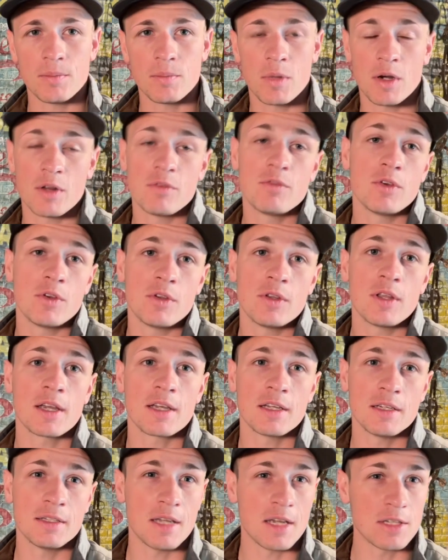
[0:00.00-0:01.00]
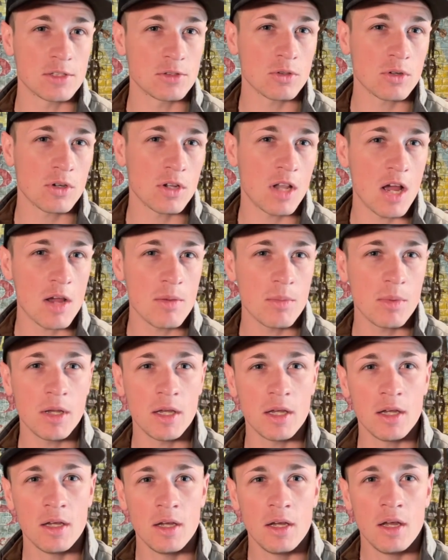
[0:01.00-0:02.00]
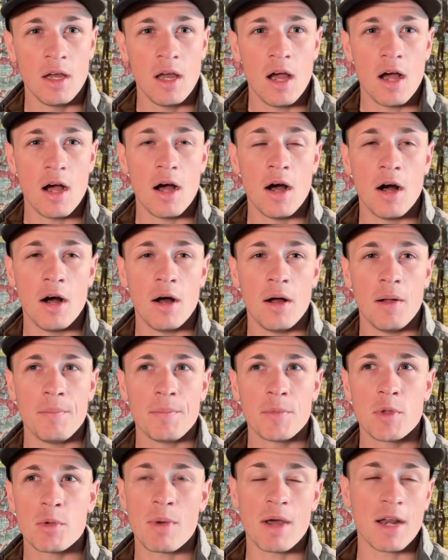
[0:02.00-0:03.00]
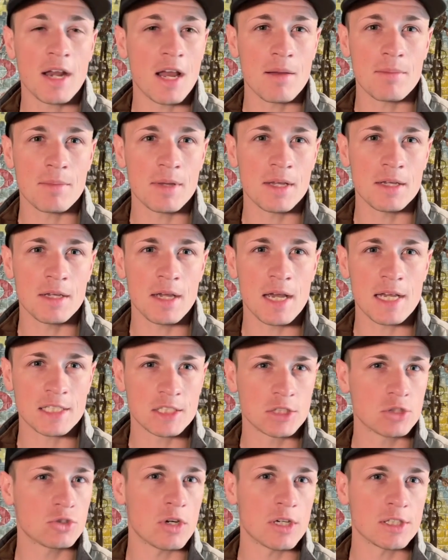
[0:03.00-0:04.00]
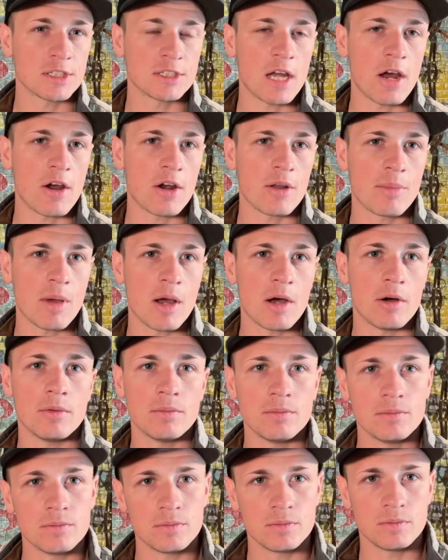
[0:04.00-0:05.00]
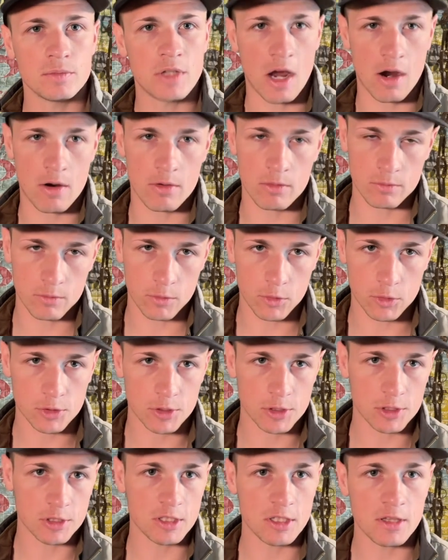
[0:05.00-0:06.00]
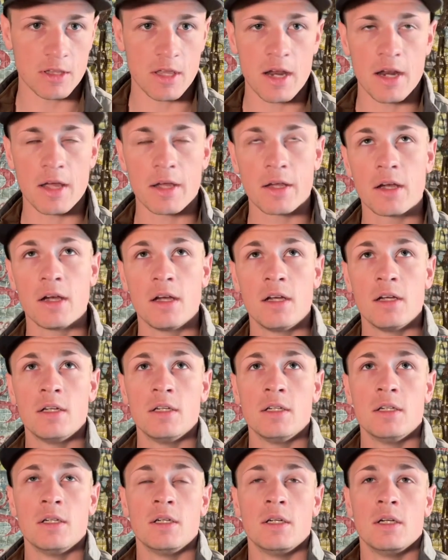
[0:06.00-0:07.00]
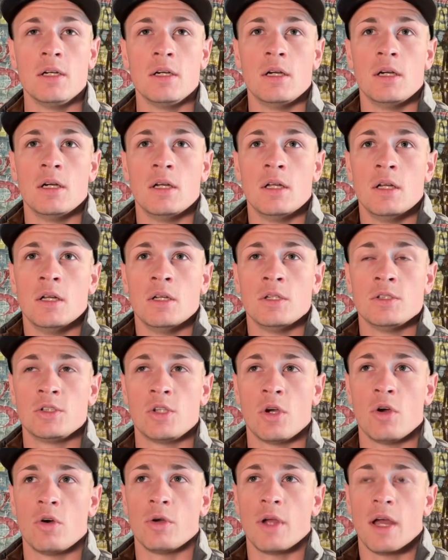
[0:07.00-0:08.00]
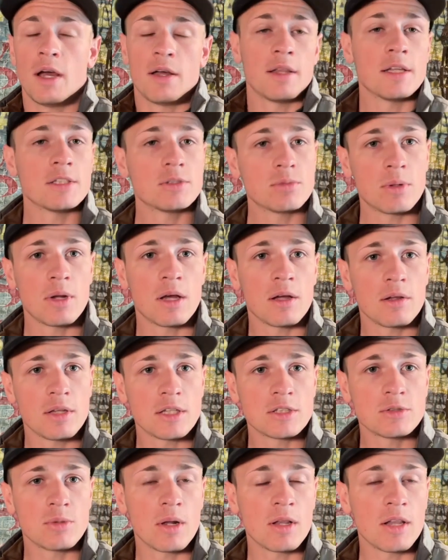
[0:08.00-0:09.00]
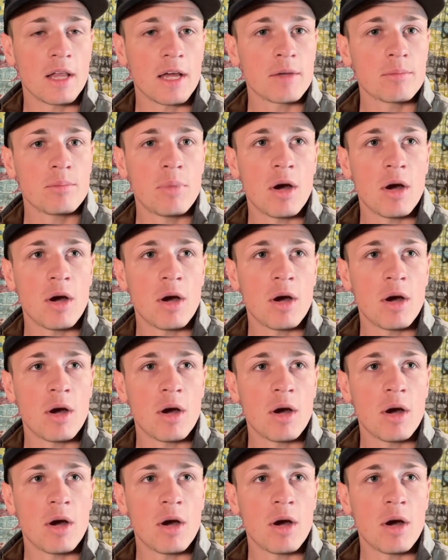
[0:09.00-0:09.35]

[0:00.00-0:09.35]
But if you're in like a desert climate, you might not be as stressed out about down versus synthetic. So yeah, that's what I like.